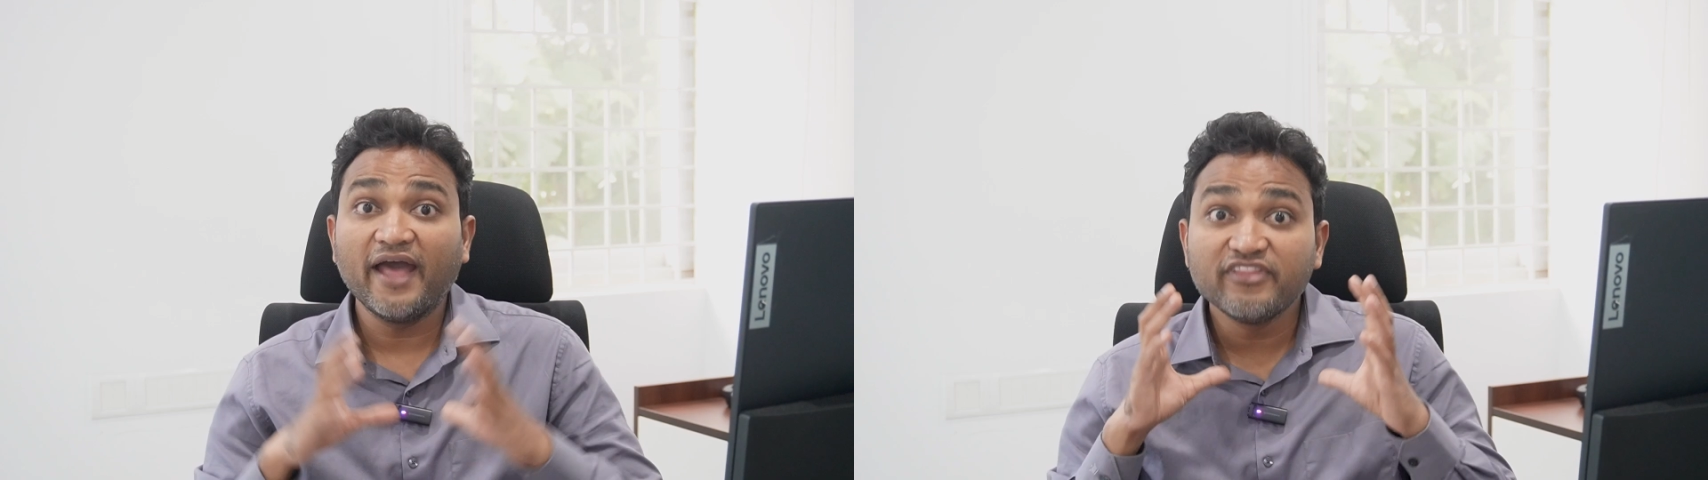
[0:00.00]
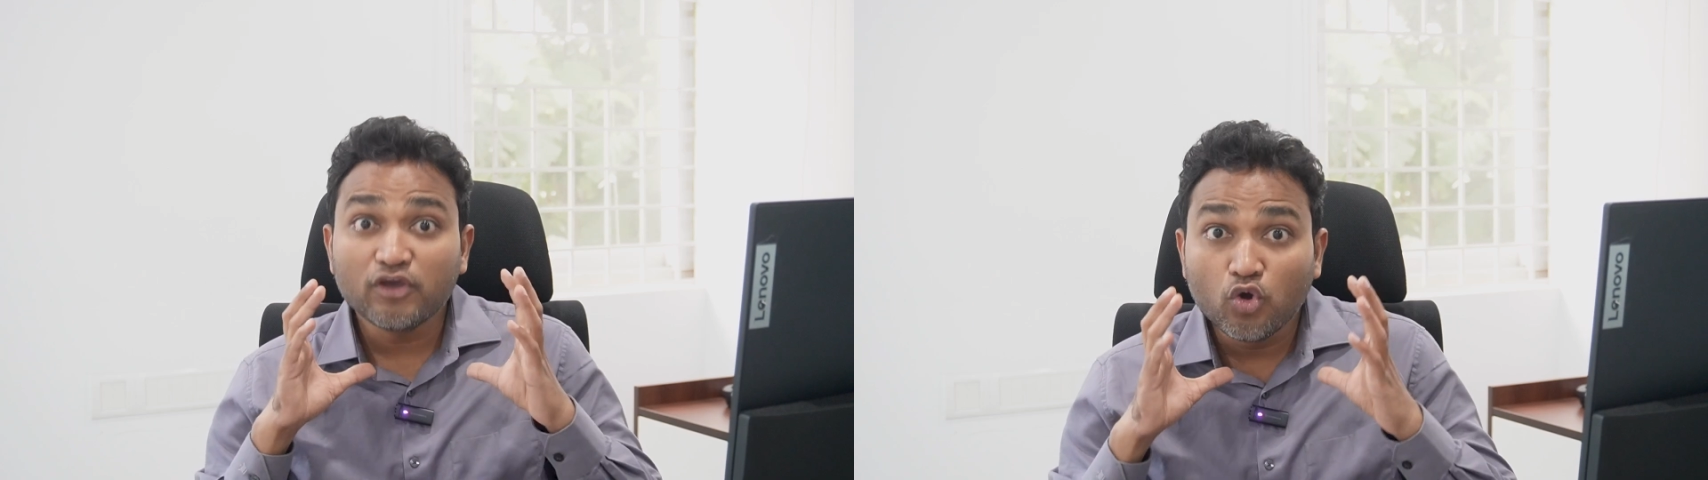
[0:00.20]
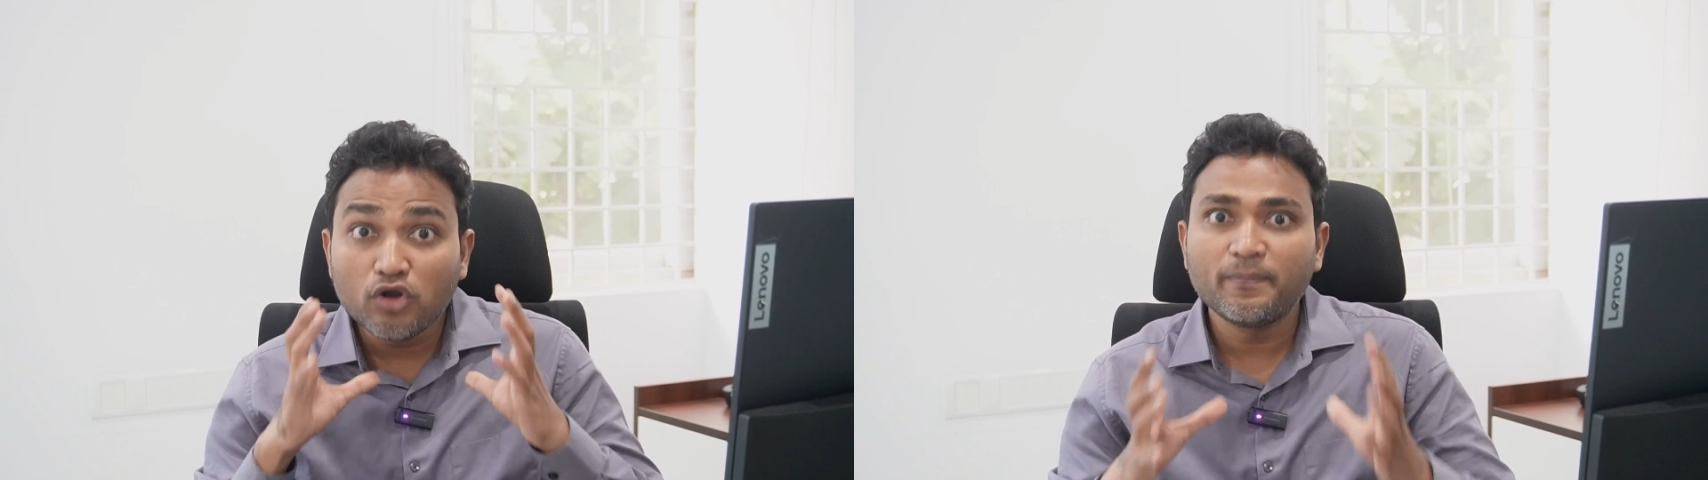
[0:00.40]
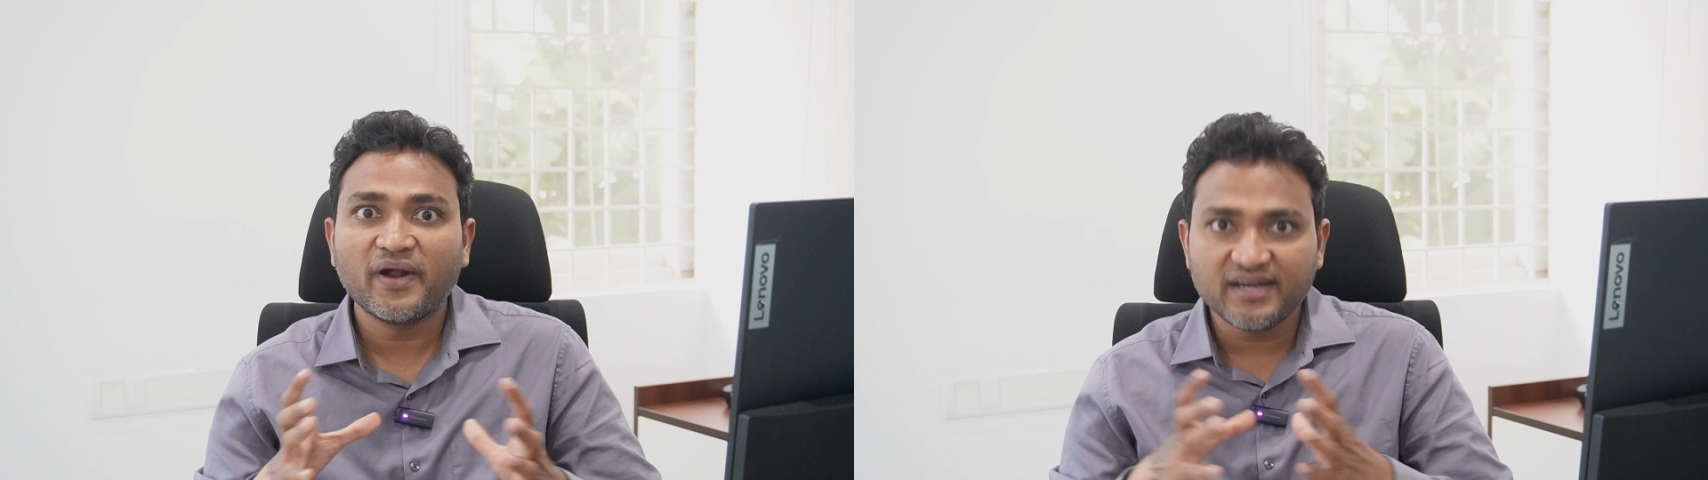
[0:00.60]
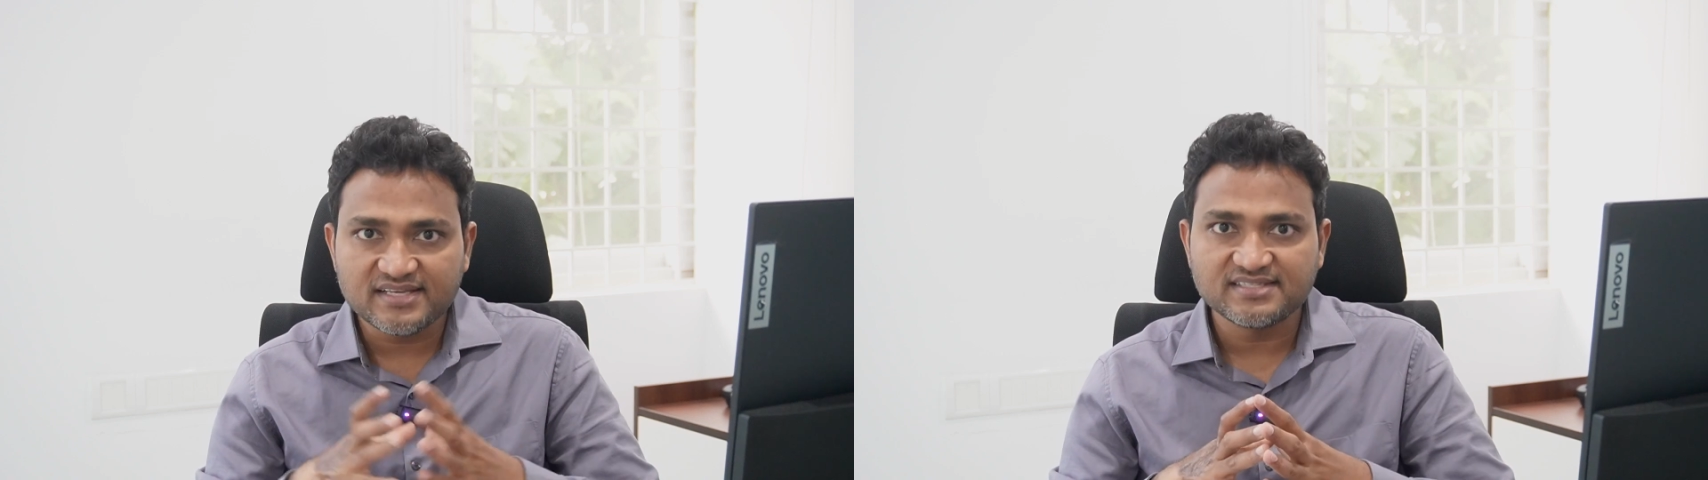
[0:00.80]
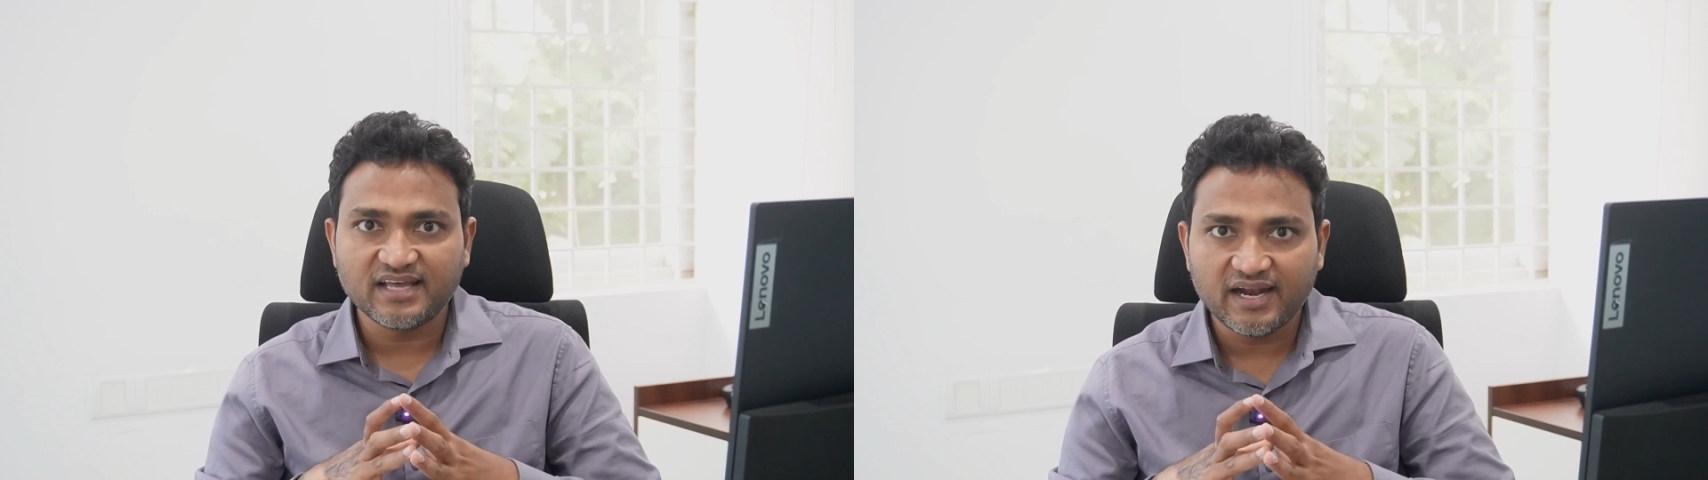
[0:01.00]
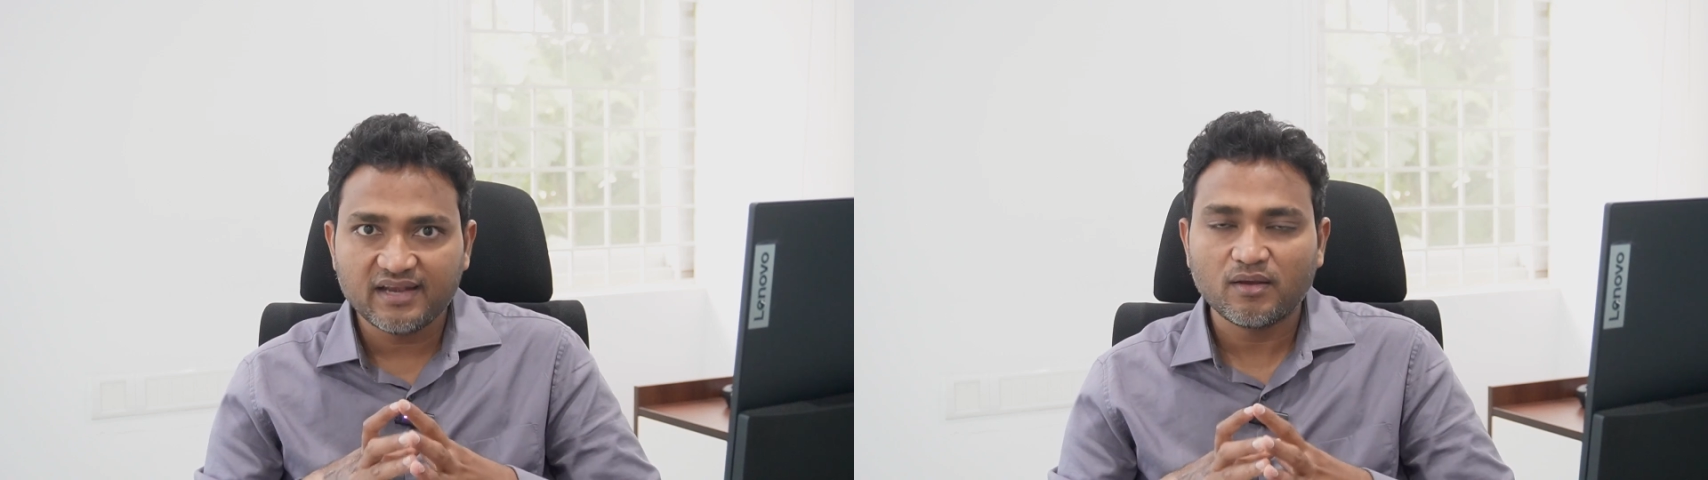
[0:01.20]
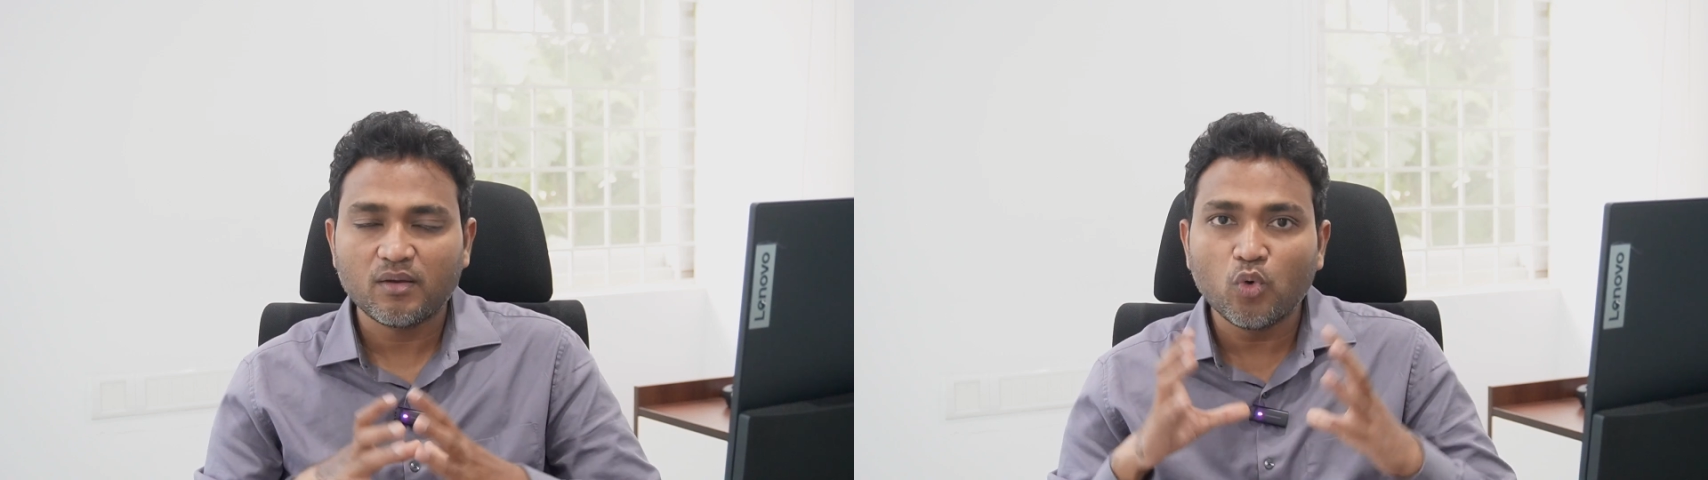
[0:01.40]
And the good part is that